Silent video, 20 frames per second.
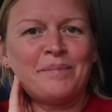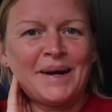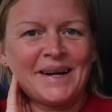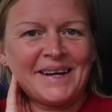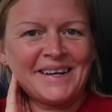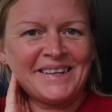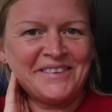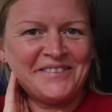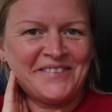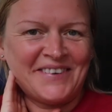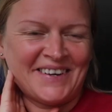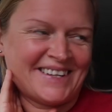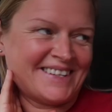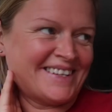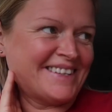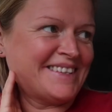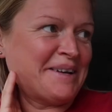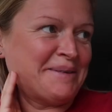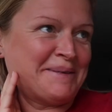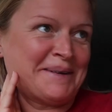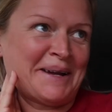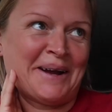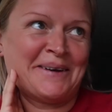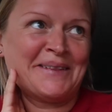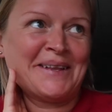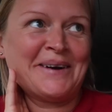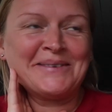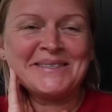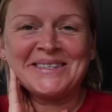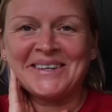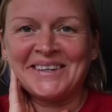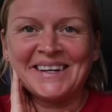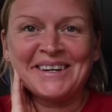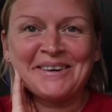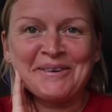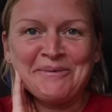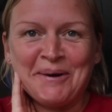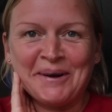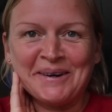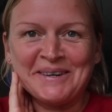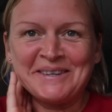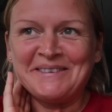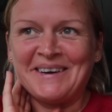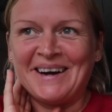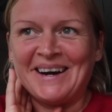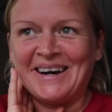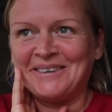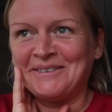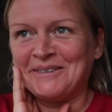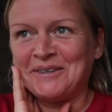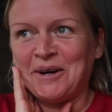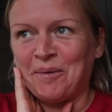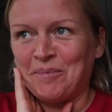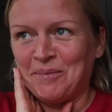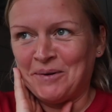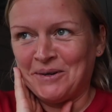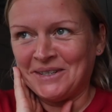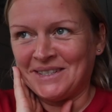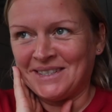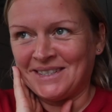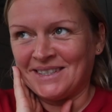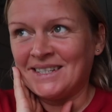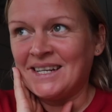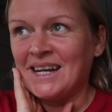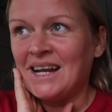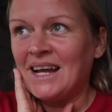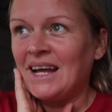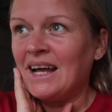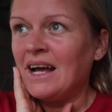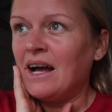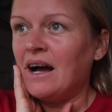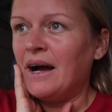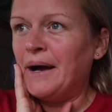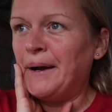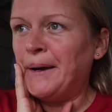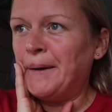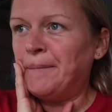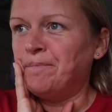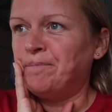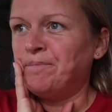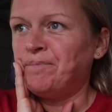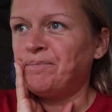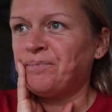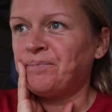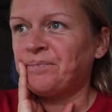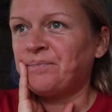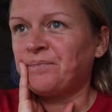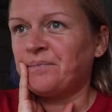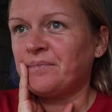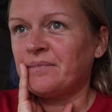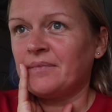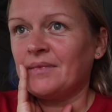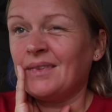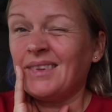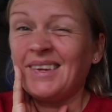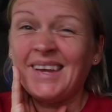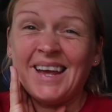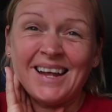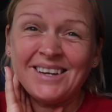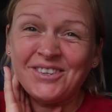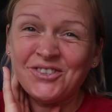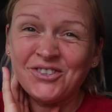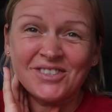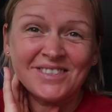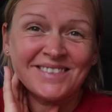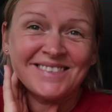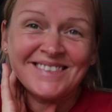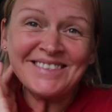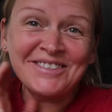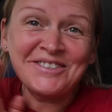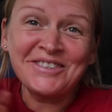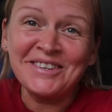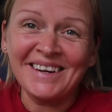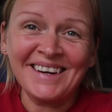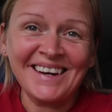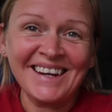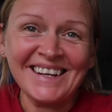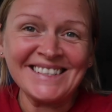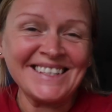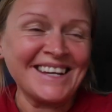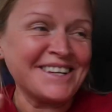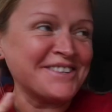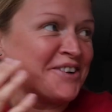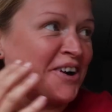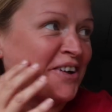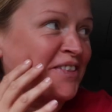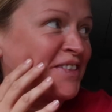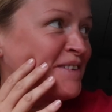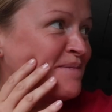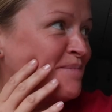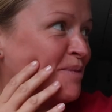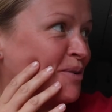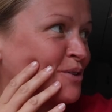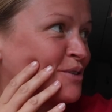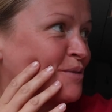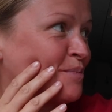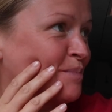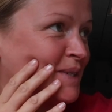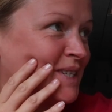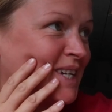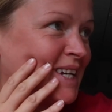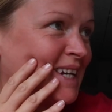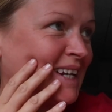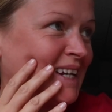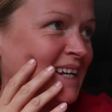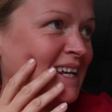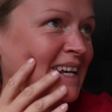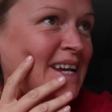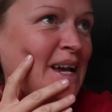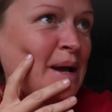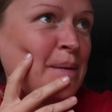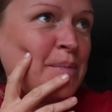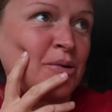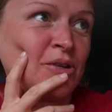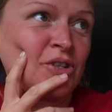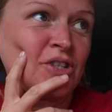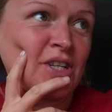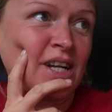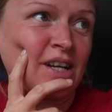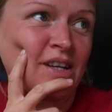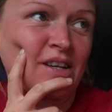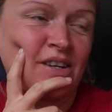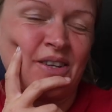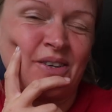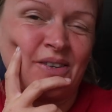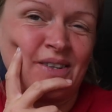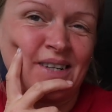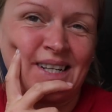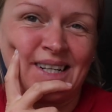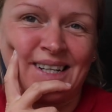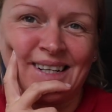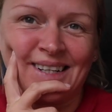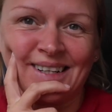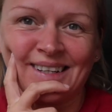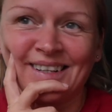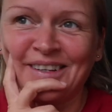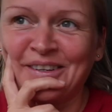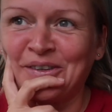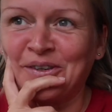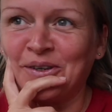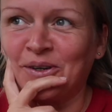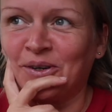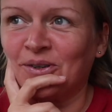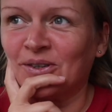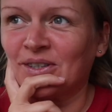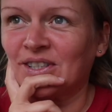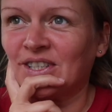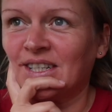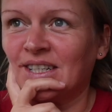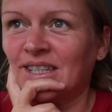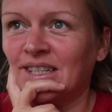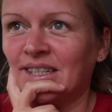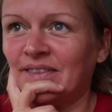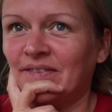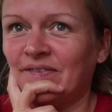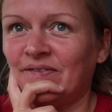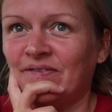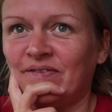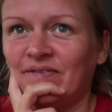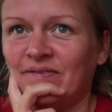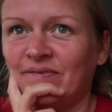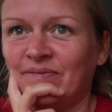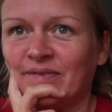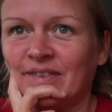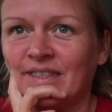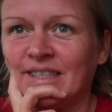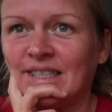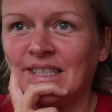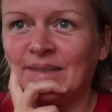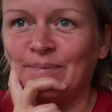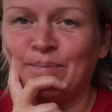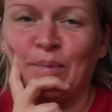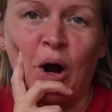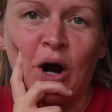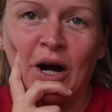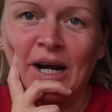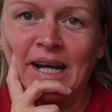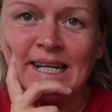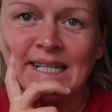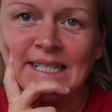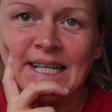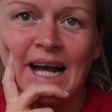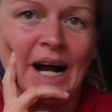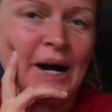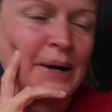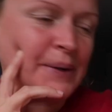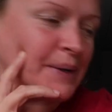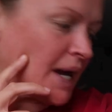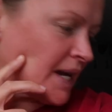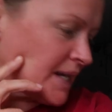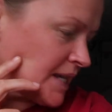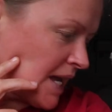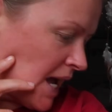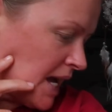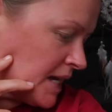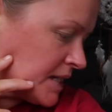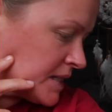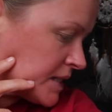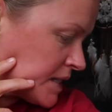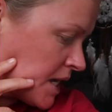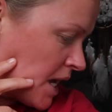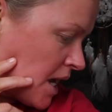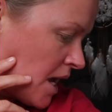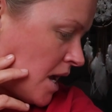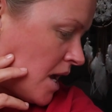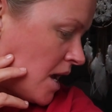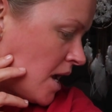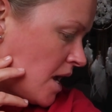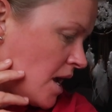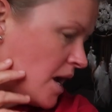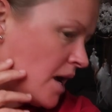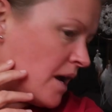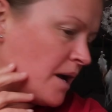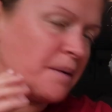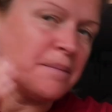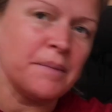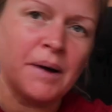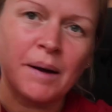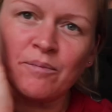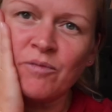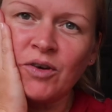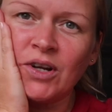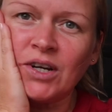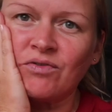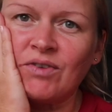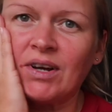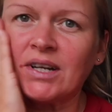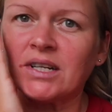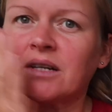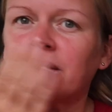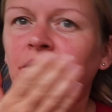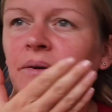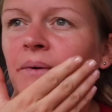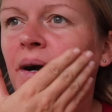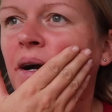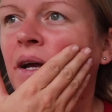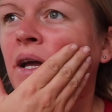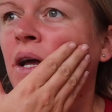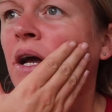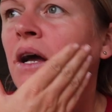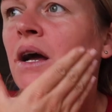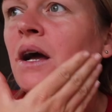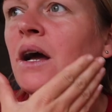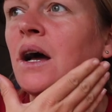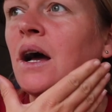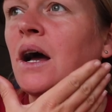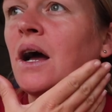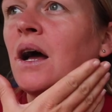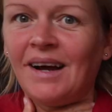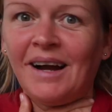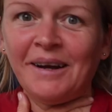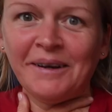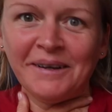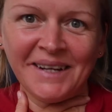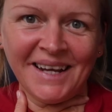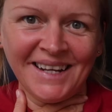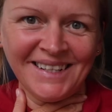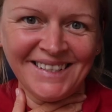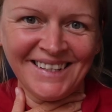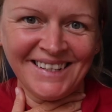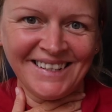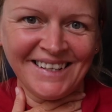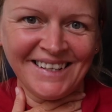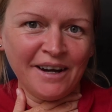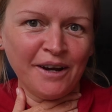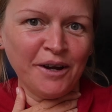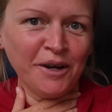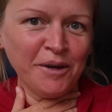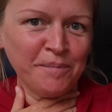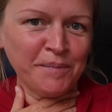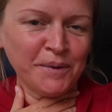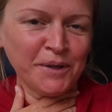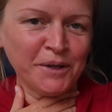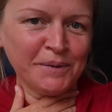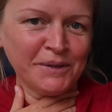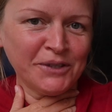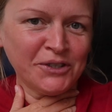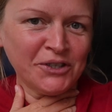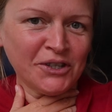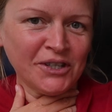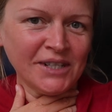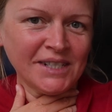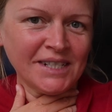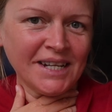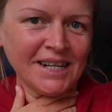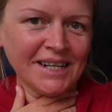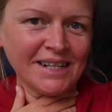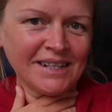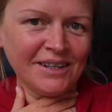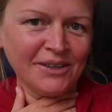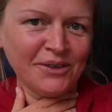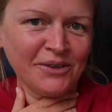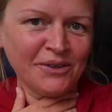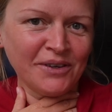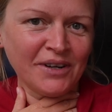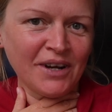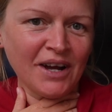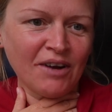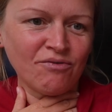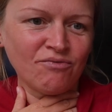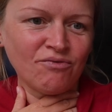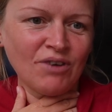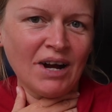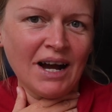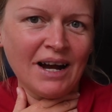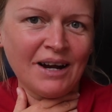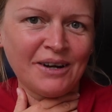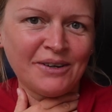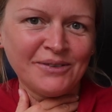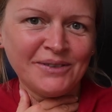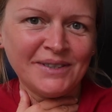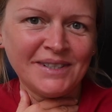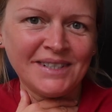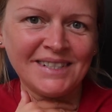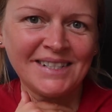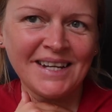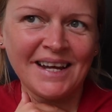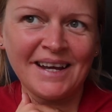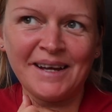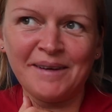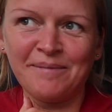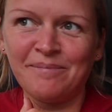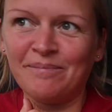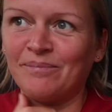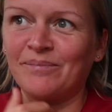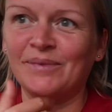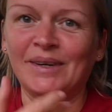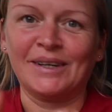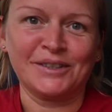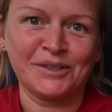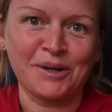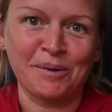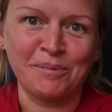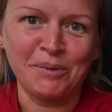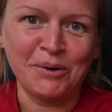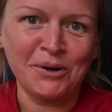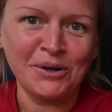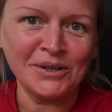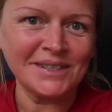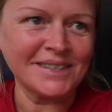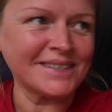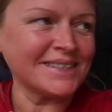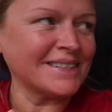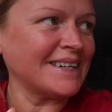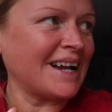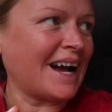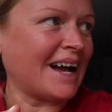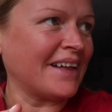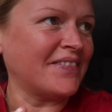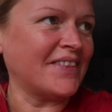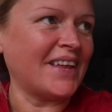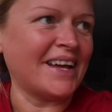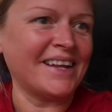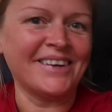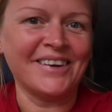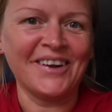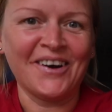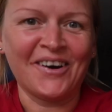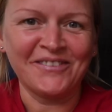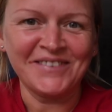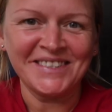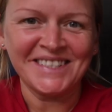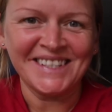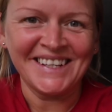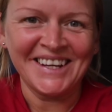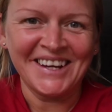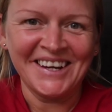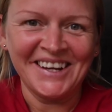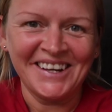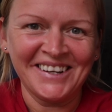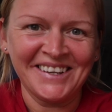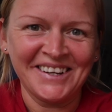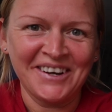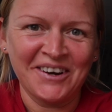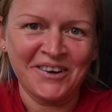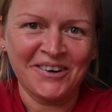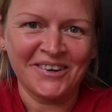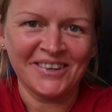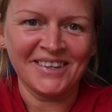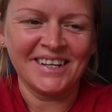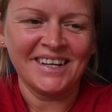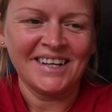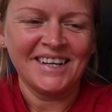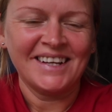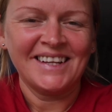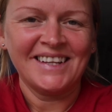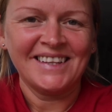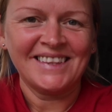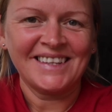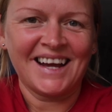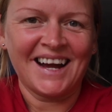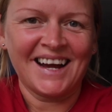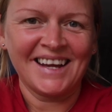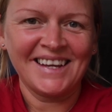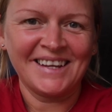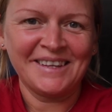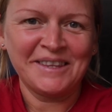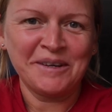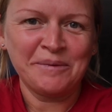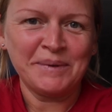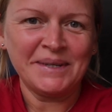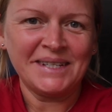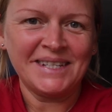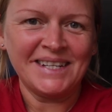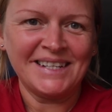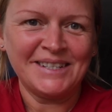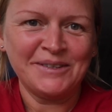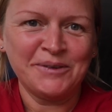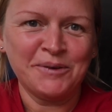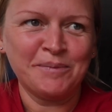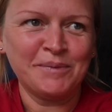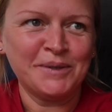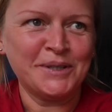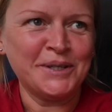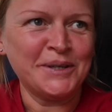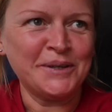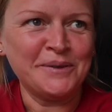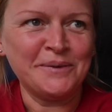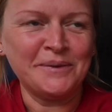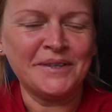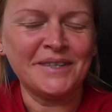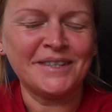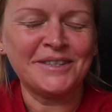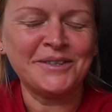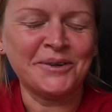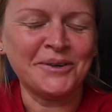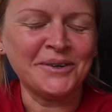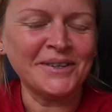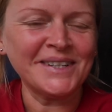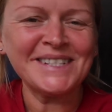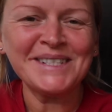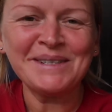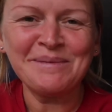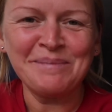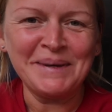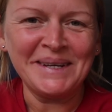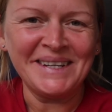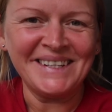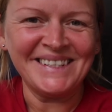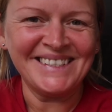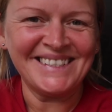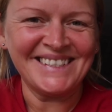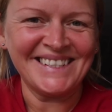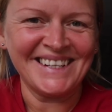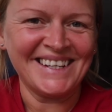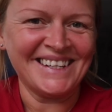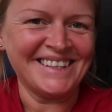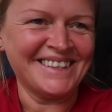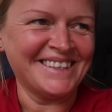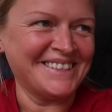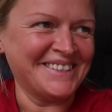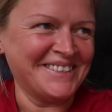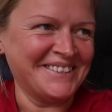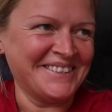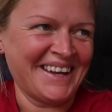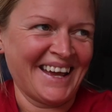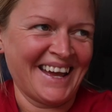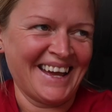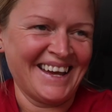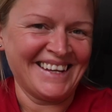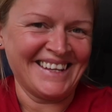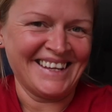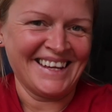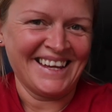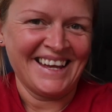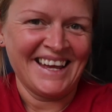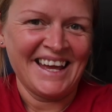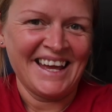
Back in the van. There we go. That was our little wander around Todmorden. Um, yeah, just like I say, nothing much particularly here, but just like a cute little Yorkshire market town, I guess. Um, I'm really glad. I don't know why. I'm going to end it I hope you enjoy taking a look round um, well, Todmorden, and then obviously earlier on the hike that we did up to the tallest beach in the U K,